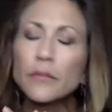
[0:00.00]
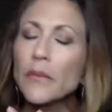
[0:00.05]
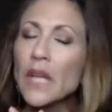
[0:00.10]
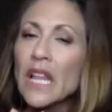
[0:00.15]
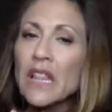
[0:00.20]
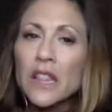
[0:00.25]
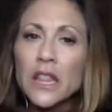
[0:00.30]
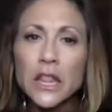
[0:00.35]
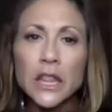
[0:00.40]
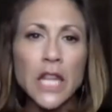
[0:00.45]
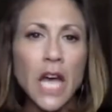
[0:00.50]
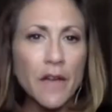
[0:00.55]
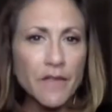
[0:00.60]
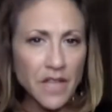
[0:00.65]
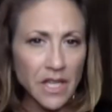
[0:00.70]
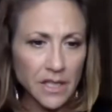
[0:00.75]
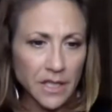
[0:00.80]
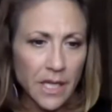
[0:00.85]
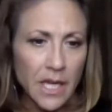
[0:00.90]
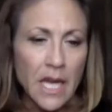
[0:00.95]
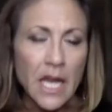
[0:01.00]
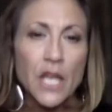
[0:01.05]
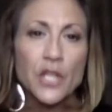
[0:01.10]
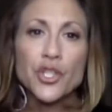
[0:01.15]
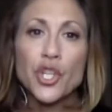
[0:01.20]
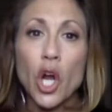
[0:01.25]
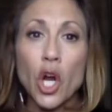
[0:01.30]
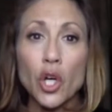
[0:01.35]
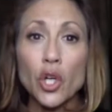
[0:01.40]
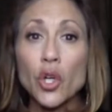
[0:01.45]
Love it.
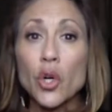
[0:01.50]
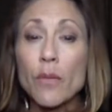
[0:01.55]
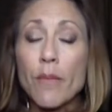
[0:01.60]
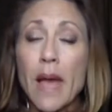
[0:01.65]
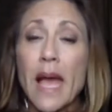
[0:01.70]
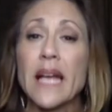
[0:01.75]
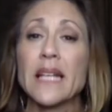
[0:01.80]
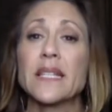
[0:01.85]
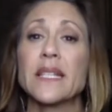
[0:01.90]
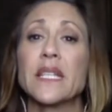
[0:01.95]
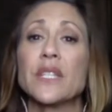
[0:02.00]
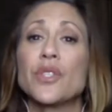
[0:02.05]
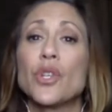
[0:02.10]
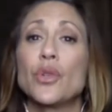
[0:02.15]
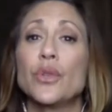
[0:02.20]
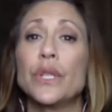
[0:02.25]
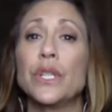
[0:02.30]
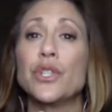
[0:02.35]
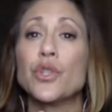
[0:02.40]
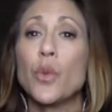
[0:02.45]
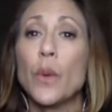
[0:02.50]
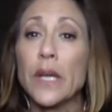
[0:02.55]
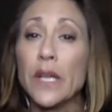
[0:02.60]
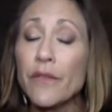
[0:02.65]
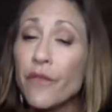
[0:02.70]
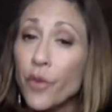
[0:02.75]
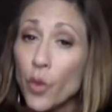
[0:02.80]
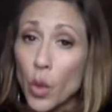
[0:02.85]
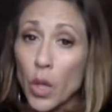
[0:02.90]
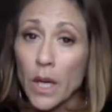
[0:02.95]
Charcoal mask is only
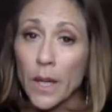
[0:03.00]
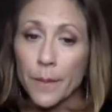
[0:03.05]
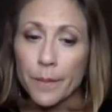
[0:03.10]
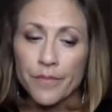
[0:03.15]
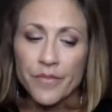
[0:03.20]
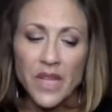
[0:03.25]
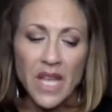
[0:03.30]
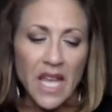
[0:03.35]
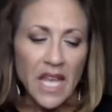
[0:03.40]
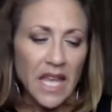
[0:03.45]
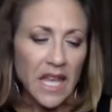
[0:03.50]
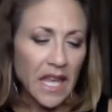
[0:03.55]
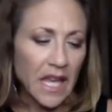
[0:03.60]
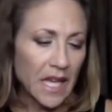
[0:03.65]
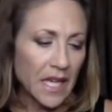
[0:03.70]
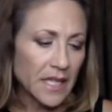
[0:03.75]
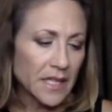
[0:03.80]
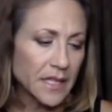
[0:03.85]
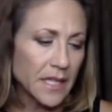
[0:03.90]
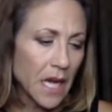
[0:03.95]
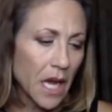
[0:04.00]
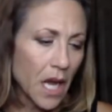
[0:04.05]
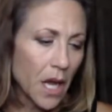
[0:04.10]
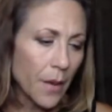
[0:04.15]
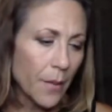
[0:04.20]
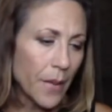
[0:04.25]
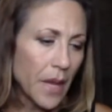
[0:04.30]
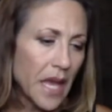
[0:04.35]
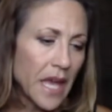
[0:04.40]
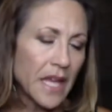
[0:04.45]
$24,
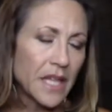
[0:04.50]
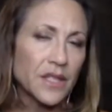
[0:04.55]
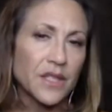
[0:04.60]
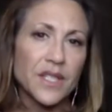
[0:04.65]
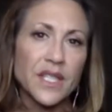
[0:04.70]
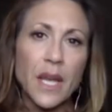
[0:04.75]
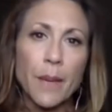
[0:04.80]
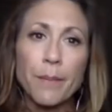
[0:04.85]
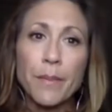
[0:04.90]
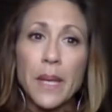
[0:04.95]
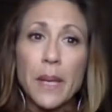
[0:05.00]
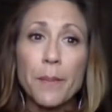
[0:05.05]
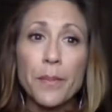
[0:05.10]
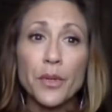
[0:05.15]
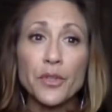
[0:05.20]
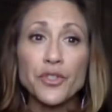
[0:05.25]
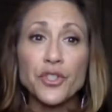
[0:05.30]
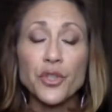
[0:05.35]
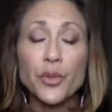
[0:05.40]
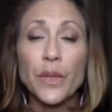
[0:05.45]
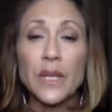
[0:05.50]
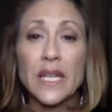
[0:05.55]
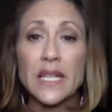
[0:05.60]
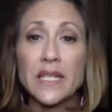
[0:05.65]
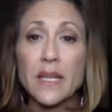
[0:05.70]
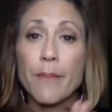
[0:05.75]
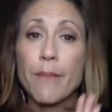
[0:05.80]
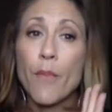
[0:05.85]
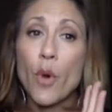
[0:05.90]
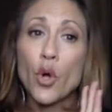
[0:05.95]
and some people do it as
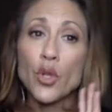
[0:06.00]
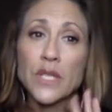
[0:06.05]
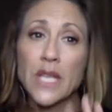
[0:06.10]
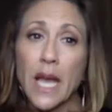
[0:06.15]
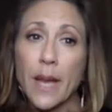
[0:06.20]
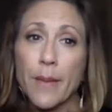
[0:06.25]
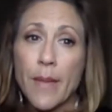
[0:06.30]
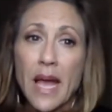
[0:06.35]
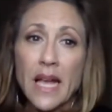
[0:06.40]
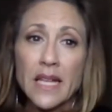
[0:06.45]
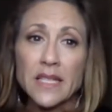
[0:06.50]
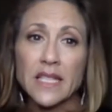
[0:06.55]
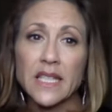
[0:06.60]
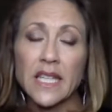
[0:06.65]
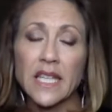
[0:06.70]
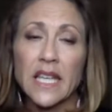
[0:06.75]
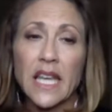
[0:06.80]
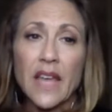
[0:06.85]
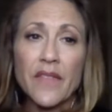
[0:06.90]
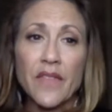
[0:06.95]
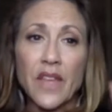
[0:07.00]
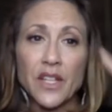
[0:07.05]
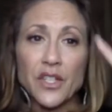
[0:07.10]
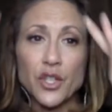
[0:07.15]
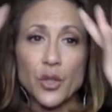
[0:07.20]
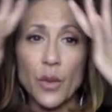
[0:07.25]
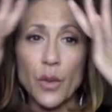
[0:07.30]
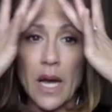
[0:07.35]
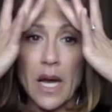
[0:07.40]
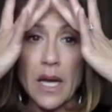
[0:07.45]
a multi-masking, and they
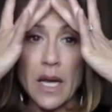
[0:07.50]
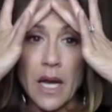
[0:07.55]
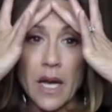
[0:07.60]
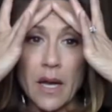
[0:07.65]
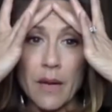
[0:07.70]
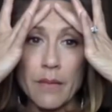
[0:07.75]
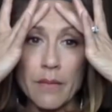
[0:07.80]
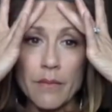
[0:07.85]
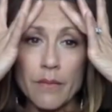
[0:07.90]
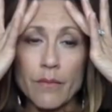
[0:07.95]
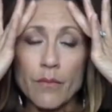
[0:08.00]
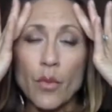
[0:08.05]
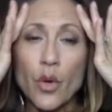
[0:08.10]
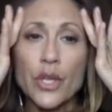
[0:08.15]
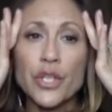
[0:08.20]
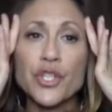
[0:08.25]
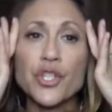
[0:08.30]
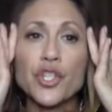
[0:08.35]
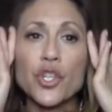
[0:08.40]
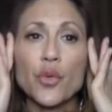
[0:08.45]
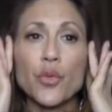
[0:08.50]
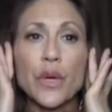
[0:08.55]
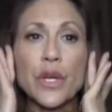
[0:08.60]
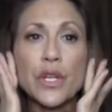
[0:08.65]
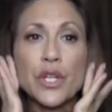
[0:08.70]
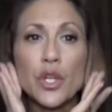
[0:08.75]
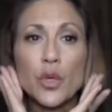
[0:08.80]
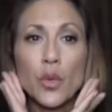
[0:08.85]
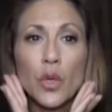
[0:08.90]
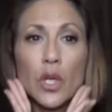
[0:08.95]
do a moisture
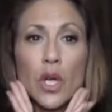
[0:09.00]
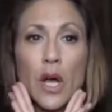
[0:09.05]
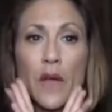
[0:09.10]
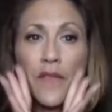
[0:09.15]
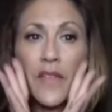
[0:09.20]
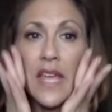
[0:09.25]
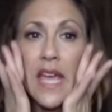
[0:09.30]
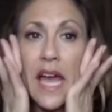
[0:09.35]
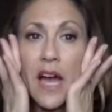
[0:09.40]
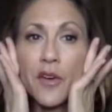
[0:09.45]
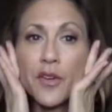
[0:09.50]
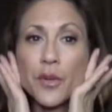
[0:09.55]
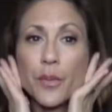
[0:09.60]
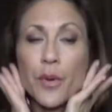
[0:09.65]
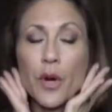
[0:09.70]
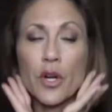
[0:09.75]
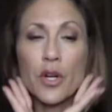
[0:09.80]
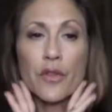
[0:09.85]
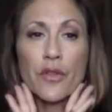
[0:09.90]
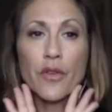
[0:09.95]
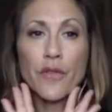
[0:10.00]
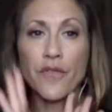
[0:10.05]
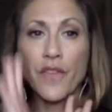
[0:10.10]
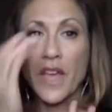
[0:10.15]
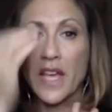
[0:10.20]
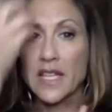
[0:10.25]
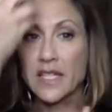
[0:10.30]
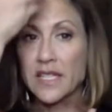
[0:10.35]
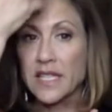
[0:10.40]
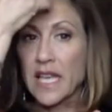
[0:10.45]
renewal on the outer part of their
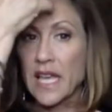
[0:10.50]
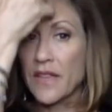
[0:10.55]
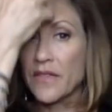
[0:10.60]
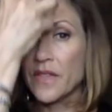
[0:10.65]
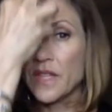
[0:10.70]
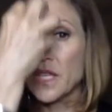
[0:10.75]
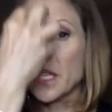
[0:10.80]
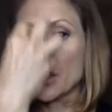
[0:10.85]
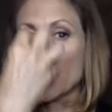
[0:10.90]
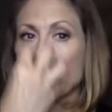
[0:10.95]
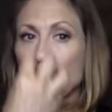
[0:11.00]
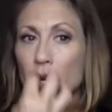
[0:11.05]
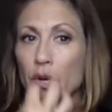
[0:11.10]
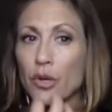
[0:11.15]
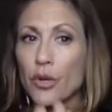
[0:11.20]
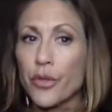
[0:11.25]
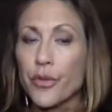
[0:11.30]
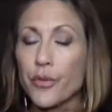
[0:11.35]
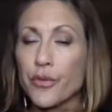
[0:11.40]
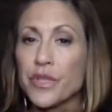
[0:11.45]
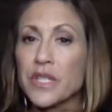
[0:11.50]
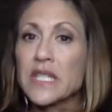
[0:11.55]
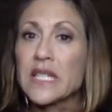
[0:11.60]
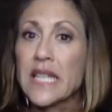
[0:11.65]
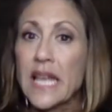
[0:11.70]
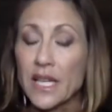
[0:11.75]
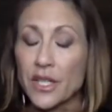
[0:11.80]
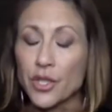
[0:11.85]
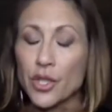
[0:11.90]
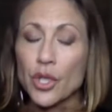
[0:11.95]
face and the charcoal through the
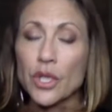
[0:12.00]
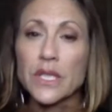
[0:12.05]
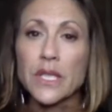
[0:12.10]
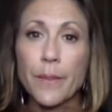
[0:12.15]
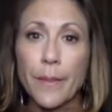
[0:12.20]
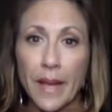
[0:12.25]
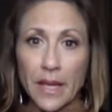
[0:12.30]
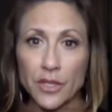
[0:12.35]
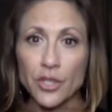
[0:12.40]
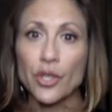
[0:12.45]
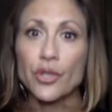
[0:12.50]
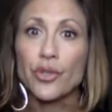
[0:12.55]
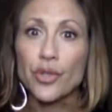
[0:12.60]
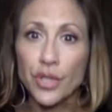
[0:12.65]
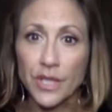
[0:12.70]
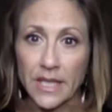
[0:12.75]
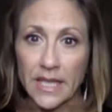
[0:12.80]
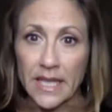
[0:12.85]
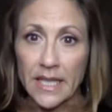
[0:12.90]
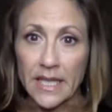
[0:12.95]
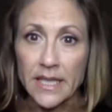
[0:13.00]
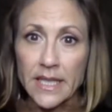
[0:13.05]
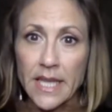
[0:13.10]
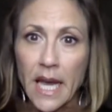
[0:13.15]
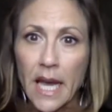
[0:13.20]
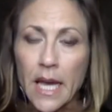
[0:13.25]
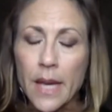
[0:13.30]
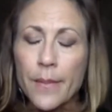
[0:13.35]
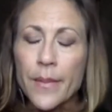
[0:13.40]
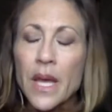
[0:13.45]
center. It depends on your skin
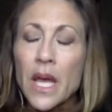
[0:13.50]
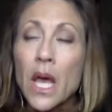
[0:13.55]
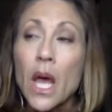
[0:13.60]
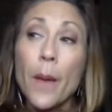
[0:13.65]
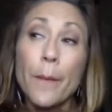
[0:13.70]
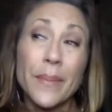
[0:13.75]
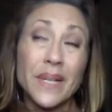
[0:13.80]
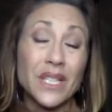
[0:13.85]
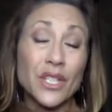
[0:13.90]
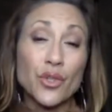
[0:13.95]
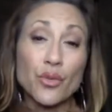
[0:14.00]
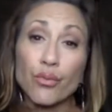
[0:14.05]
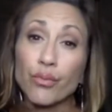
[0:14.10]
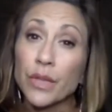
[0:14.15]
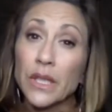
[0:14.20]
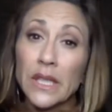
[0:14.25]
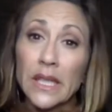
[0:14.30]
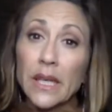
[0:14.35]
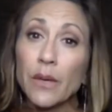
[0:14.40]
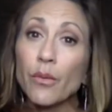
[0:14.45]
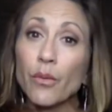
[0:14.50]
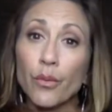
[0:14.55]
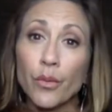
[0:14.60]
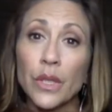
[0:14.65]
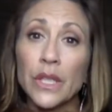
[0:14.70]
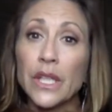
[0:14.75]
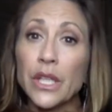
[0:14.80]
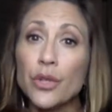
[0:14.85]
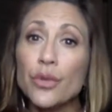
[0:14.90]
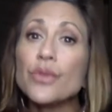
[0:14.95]
type, but it's really,
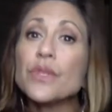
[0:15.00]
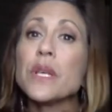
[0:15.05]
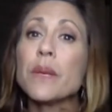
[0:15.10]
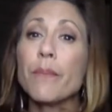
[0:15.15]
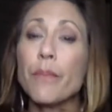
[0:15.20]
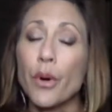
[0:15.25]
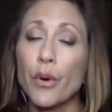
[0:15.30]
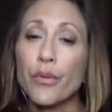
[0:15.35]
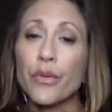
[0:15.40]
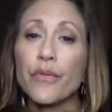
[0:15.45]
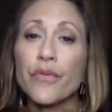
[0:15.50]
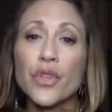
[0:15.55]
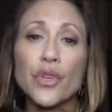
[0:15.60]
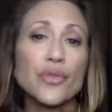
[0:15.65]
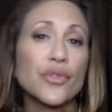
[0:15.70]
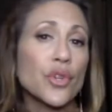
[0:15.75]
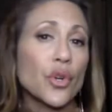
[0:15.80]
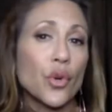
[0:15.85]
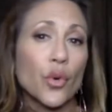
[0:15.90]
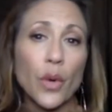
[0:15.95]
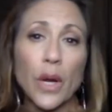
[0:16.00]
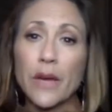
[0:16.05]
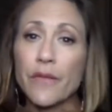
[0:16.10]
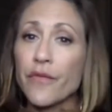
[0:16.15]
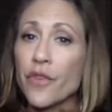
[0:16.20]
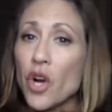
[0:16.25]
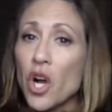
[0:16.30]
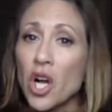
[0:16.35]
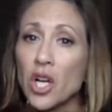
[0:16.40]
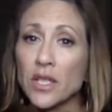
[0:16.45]
really using both of those are great
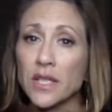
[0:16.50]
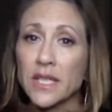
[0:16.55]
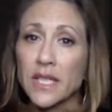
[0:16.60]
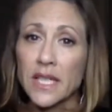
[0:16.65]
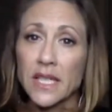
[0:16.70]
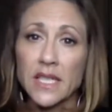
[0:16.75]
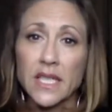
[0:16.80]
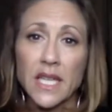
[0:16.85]
for all skin